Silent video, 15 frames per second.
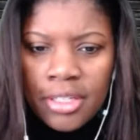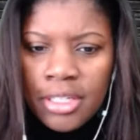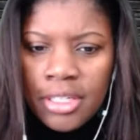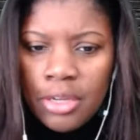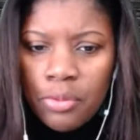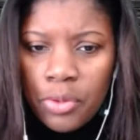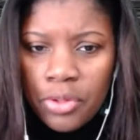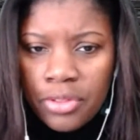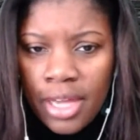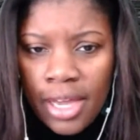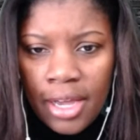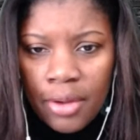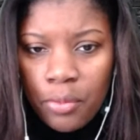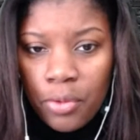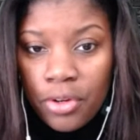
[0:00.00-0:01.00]
And with
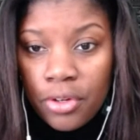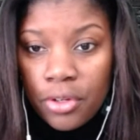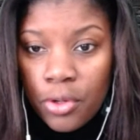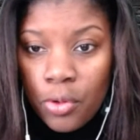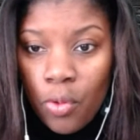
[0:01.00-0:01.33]
that, we're going to go